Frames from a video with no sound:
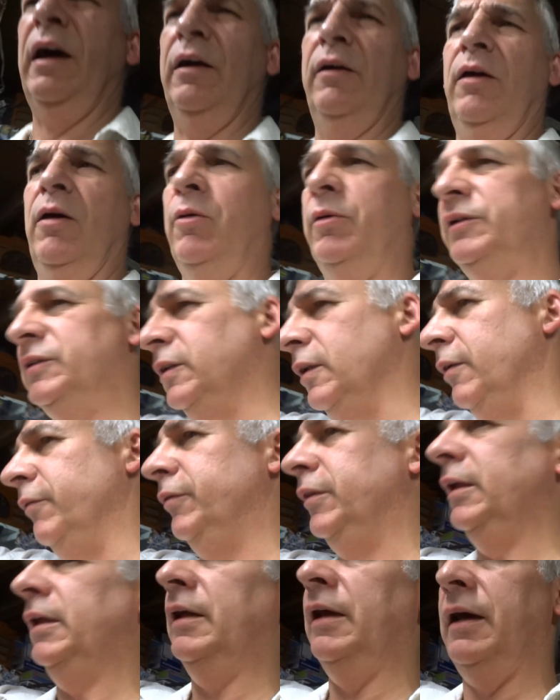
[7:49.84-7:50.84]
I always
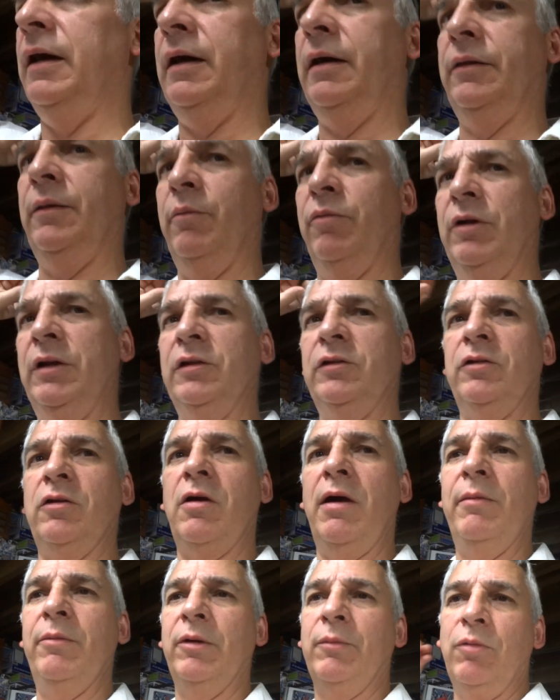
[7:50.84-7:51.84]
loved the uh, the British
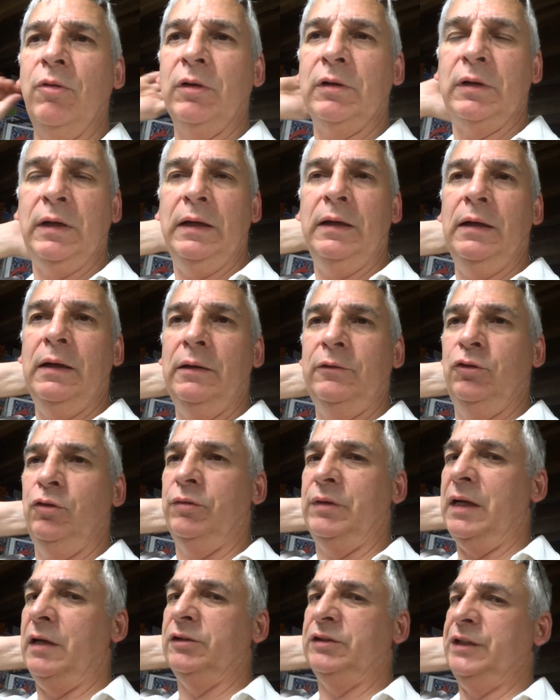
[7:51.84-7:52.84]
comic book, uh,
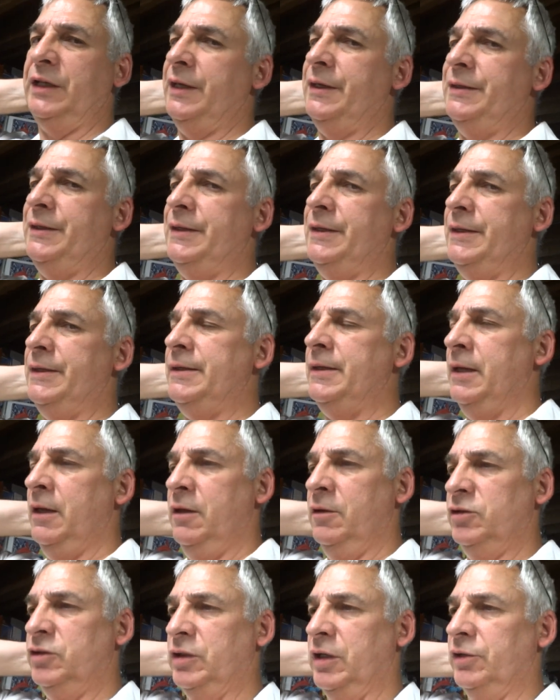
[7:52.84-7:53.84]
2000 AD,
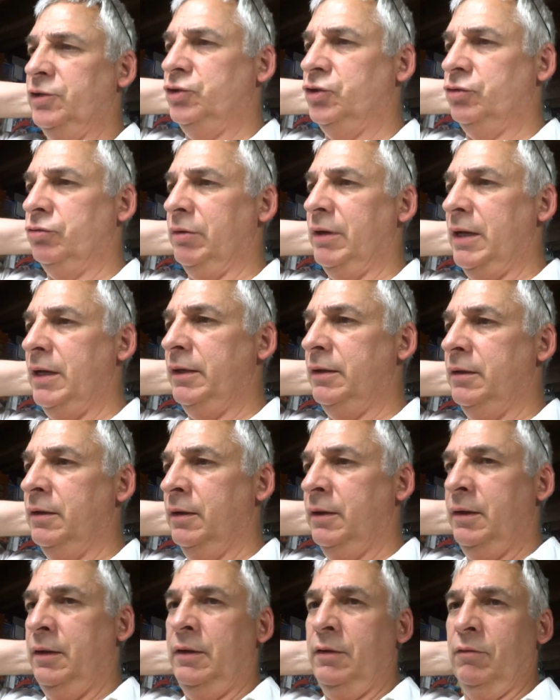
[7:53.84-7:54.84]
Judge Dredd,
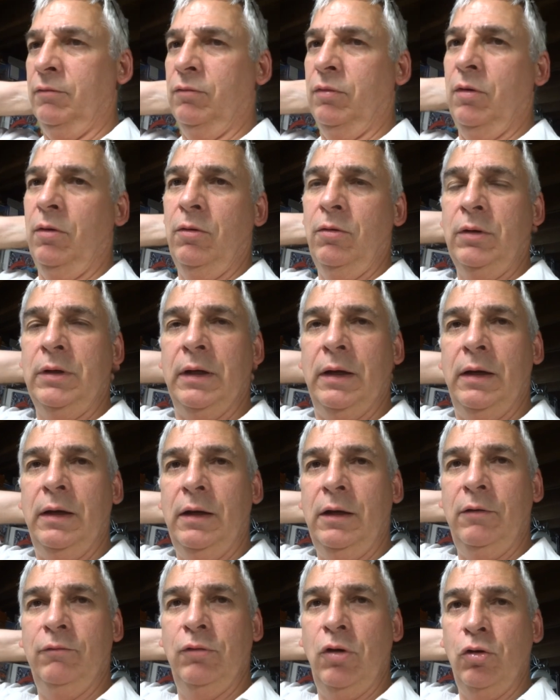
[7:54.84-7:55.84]
Rogue
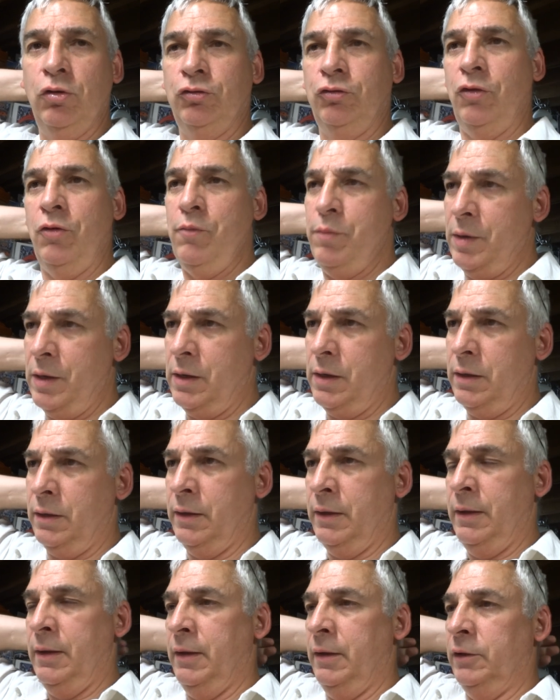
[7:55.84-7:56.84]
uh, Rogue Trooper,
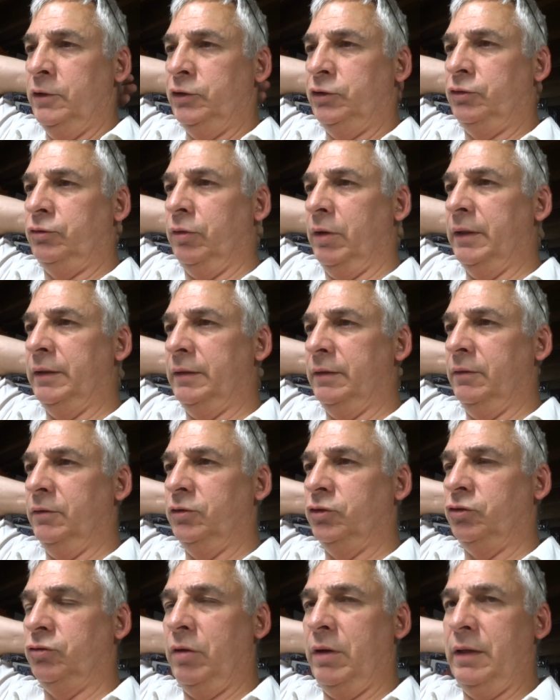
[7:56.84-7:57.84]
Stront
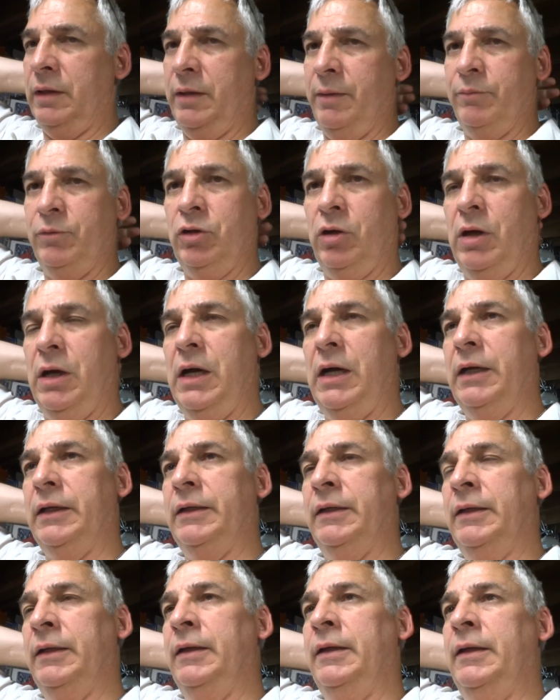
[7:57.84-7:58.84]
Strontium
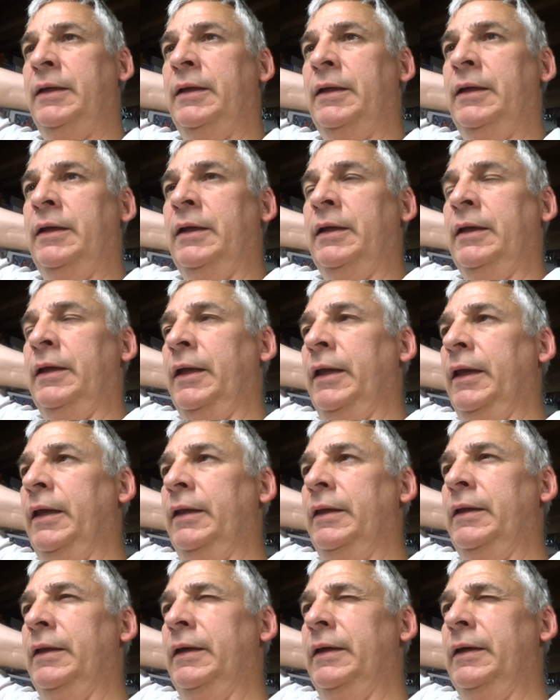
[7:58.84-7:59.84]
Dog,
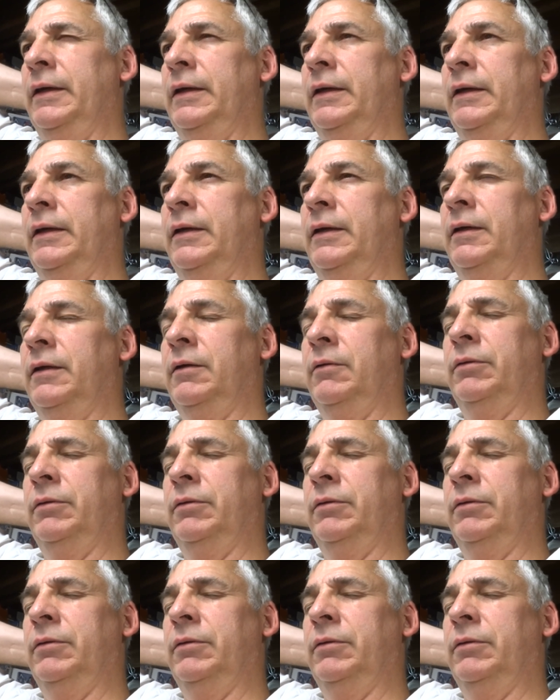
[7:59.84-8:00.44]
and uh, oh,